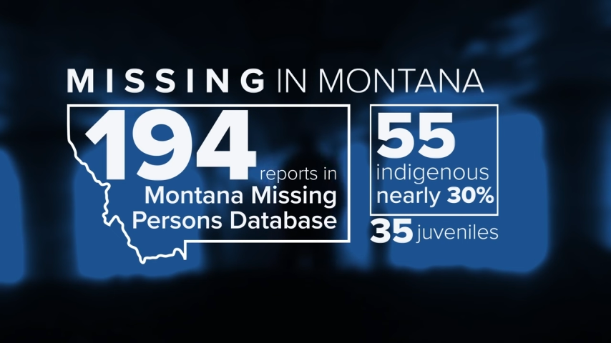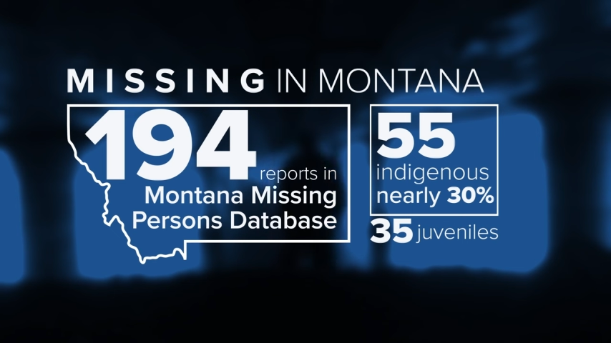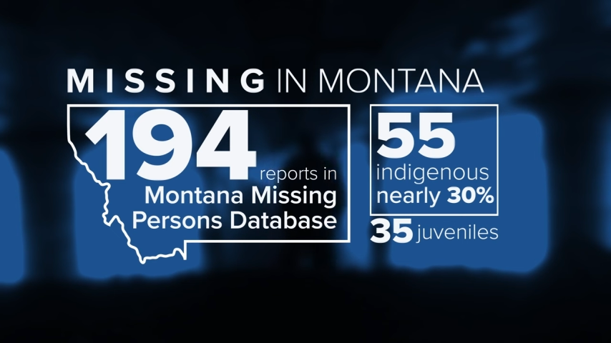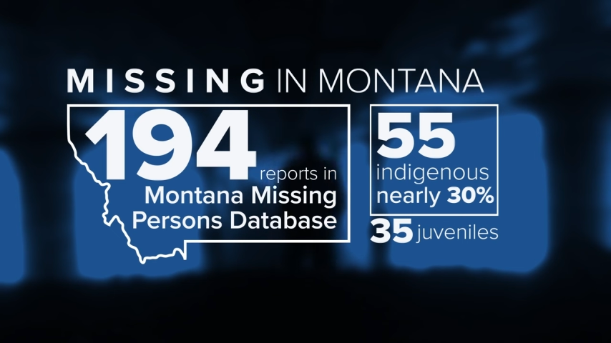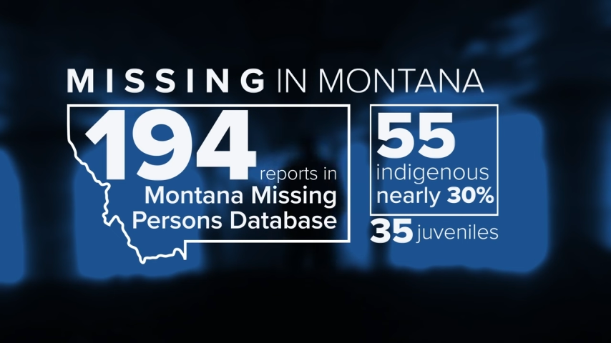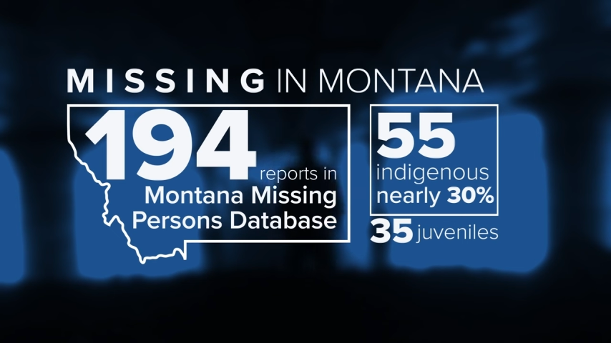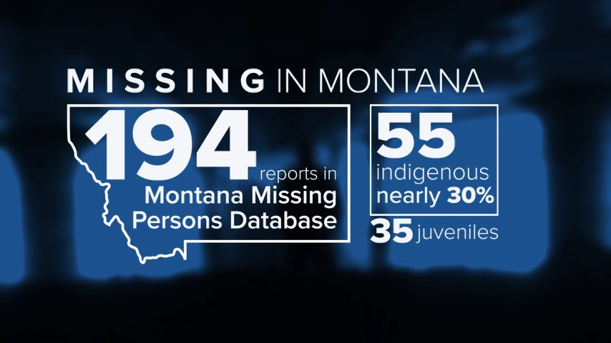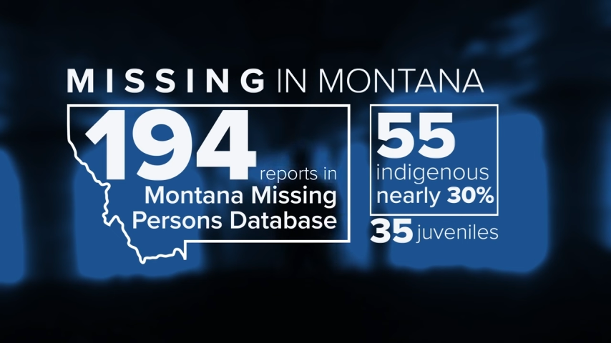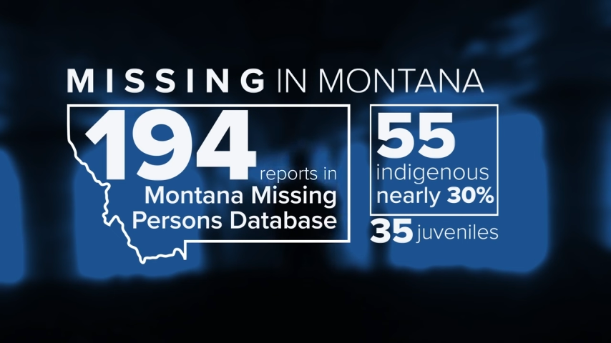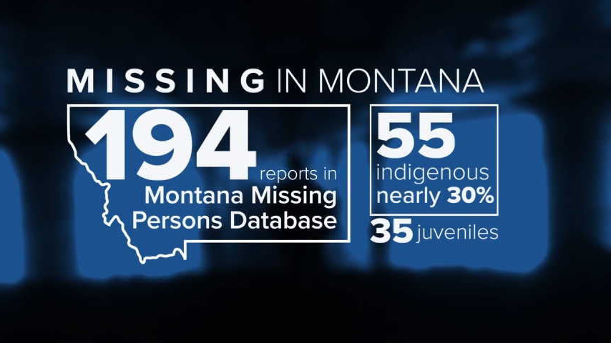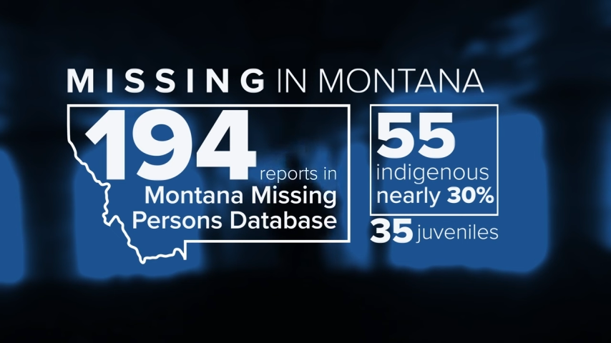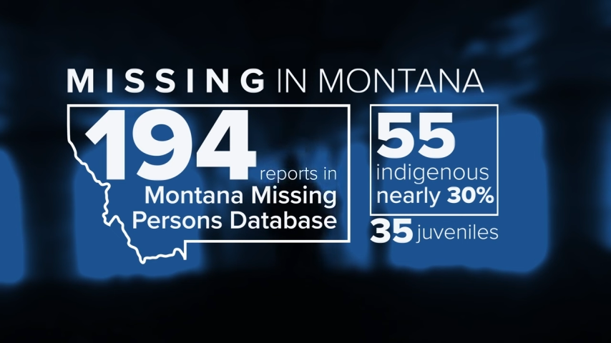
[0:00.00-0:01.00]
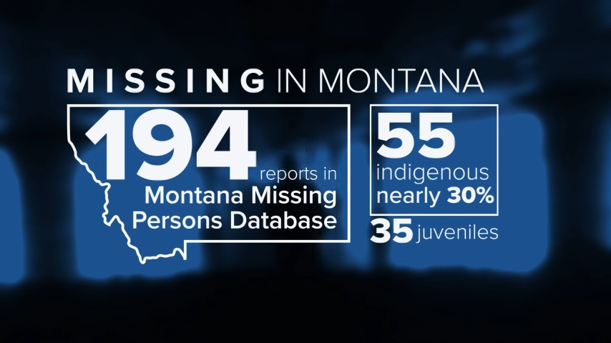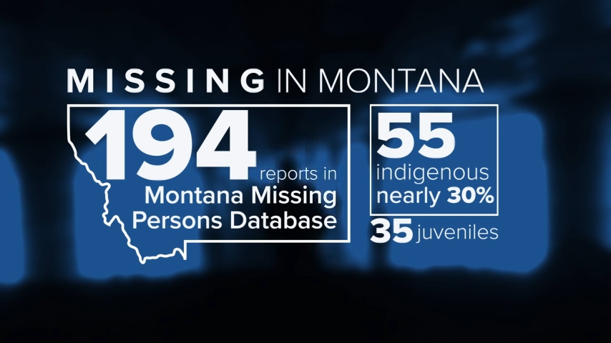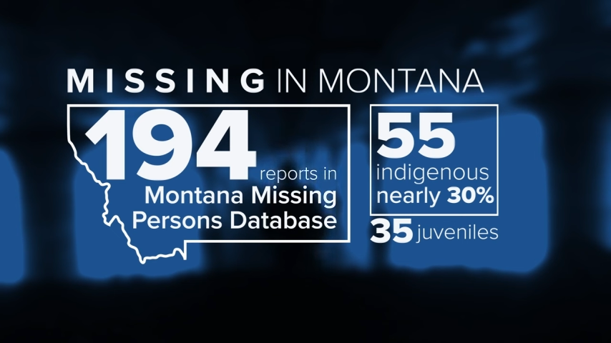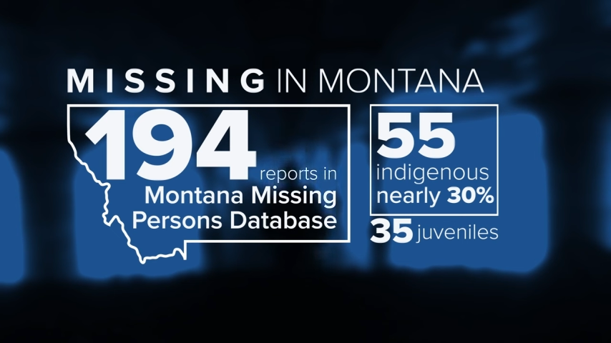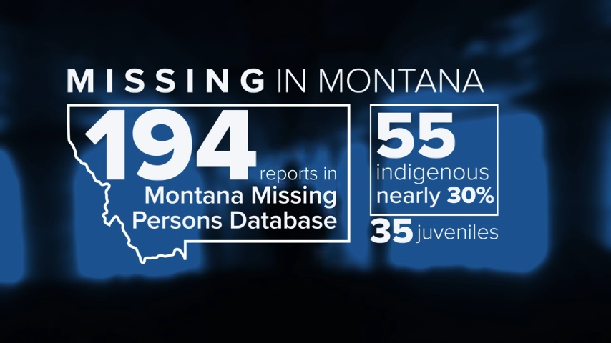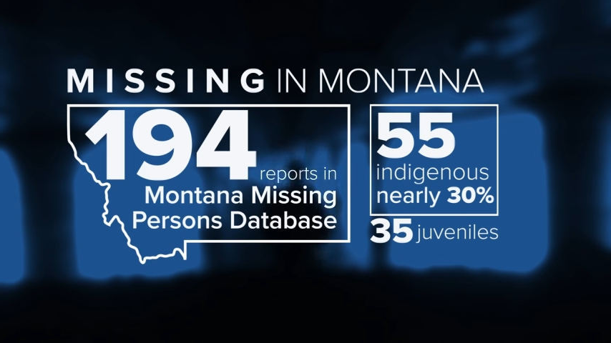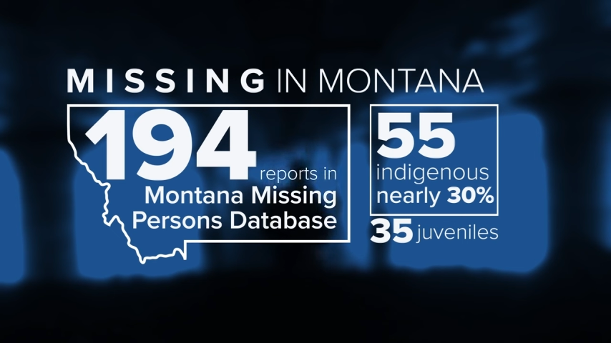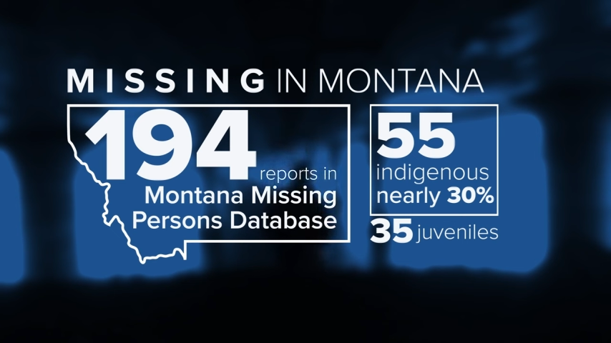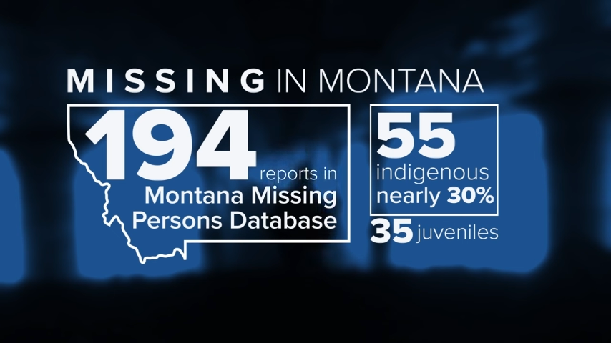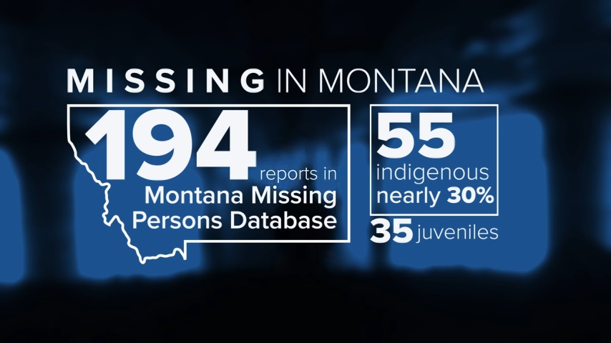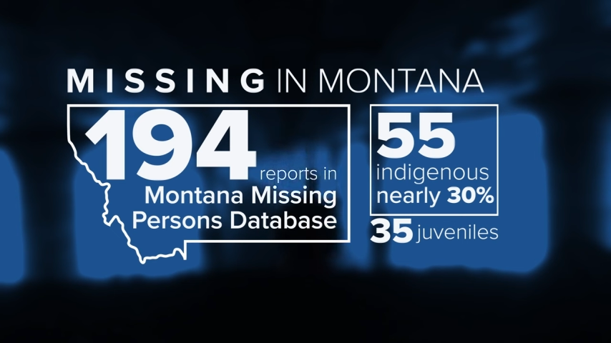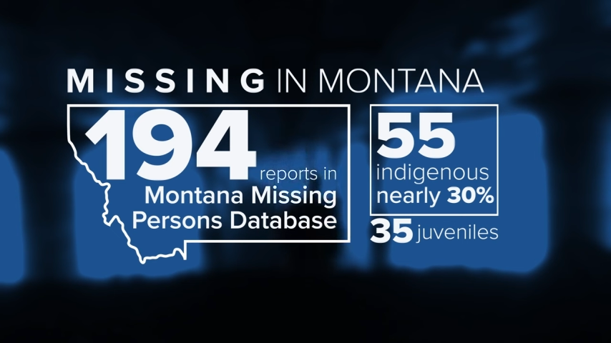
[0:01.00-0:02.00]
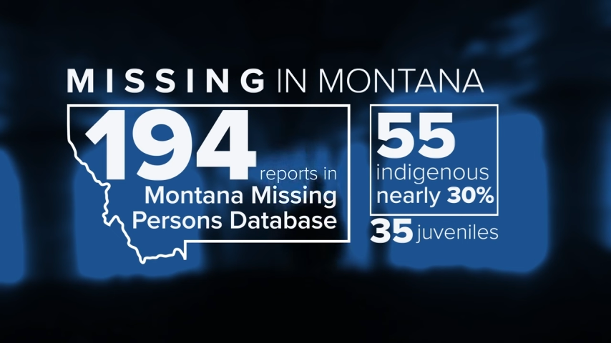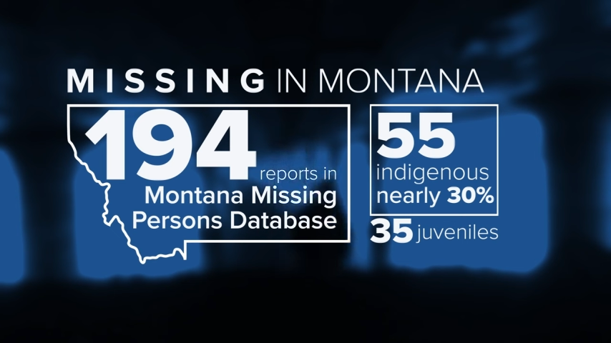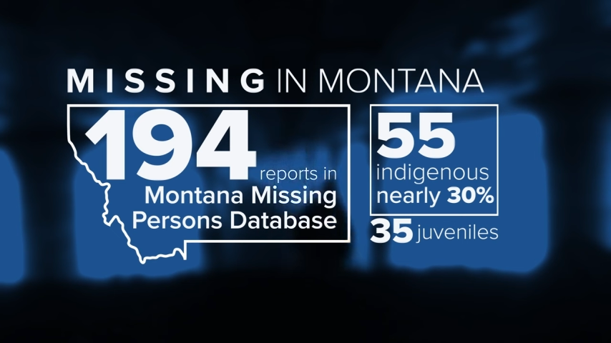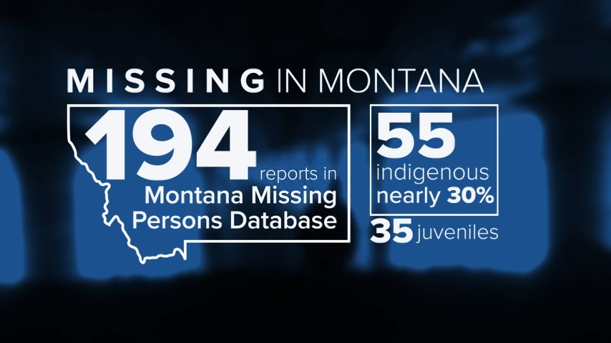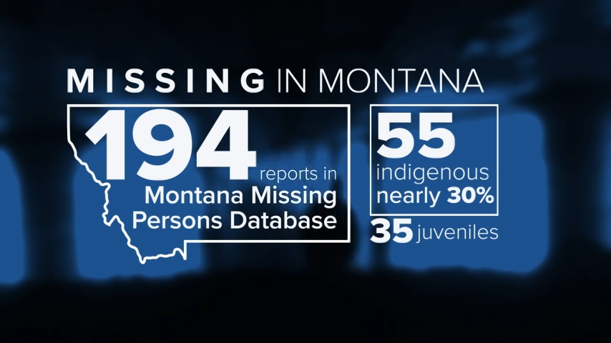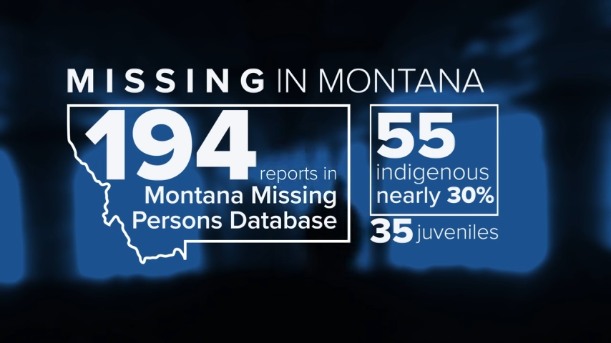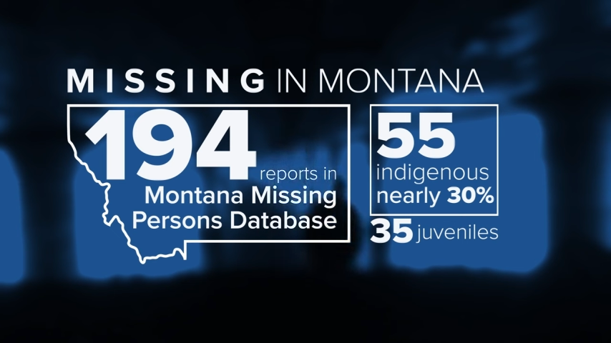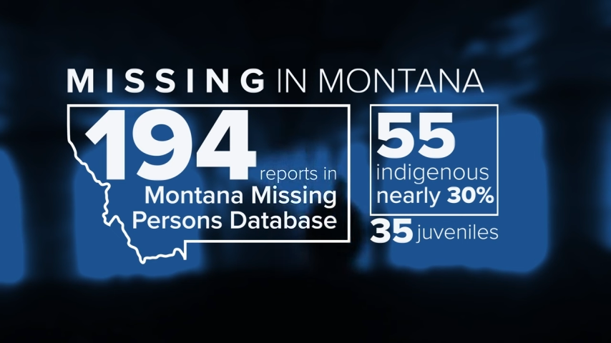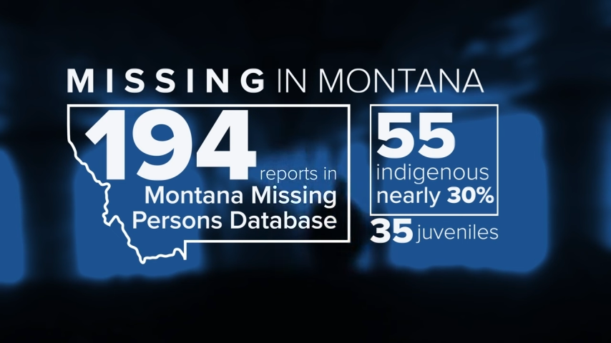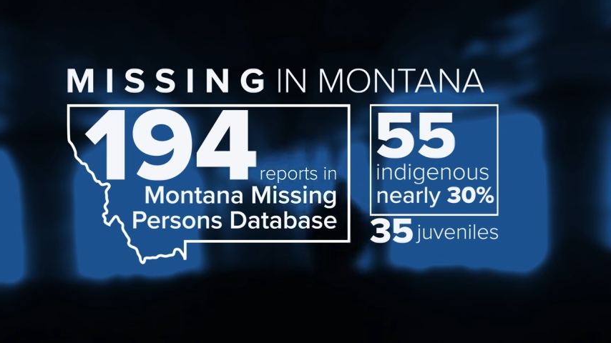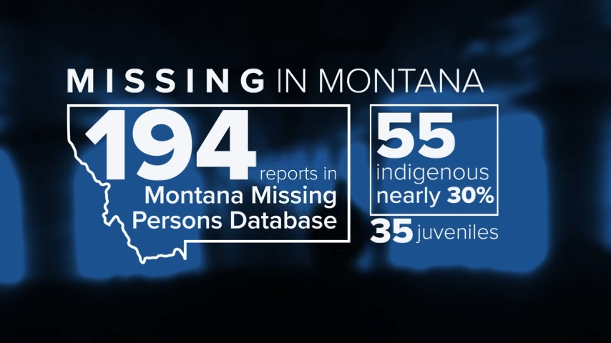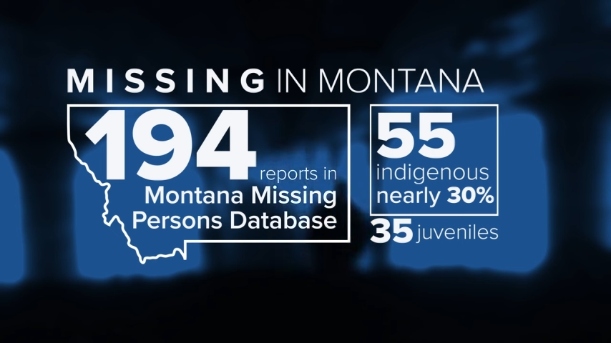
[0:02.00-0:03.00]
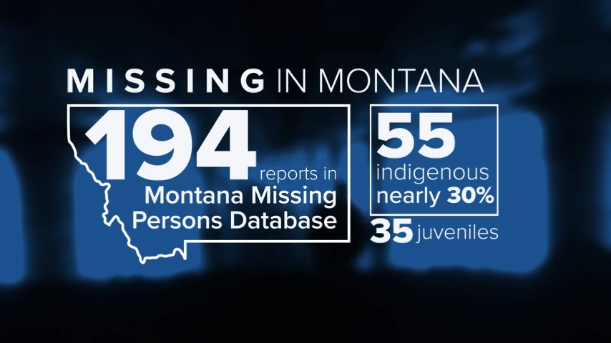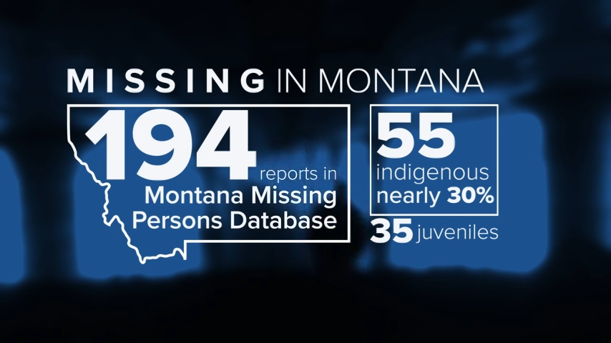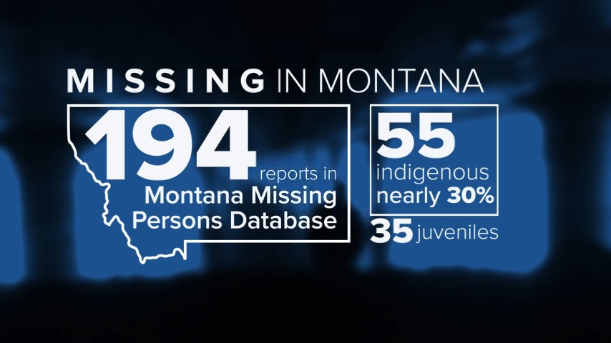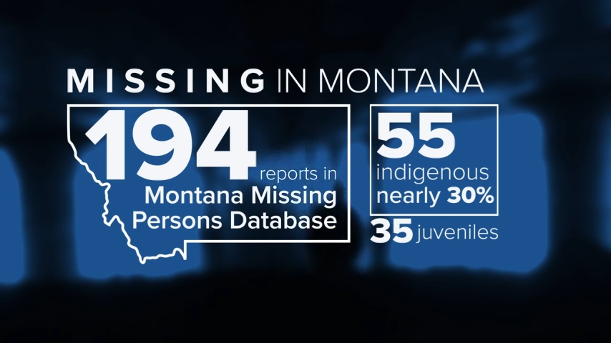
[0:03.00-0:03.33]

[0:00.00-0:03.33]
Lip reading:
[unreadable: no face in view]